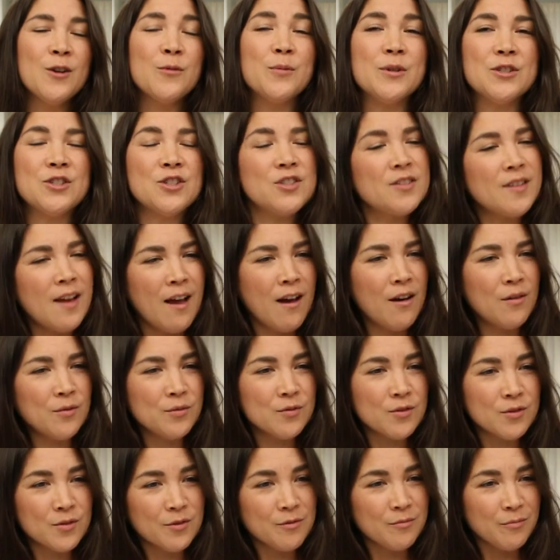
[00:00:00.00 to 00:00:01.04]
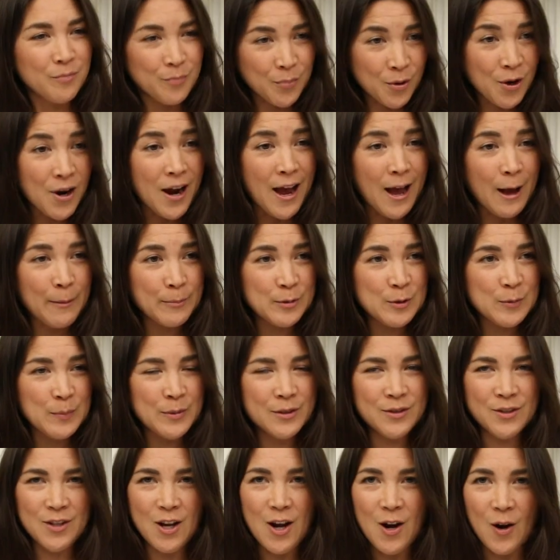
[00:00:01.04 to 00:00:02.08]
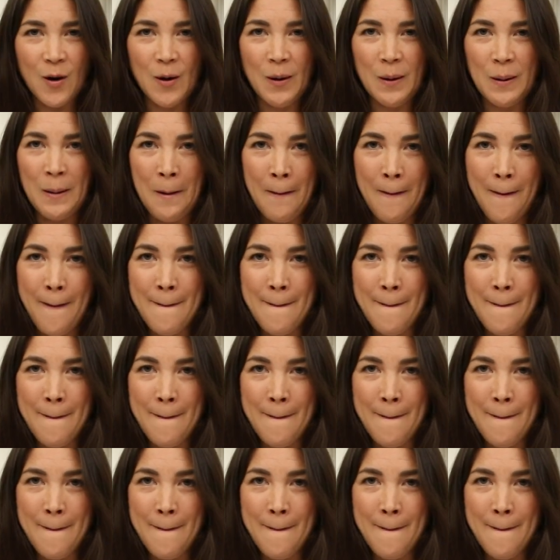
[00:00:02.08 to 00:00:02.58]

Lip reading: which sounds perhaps bizarre,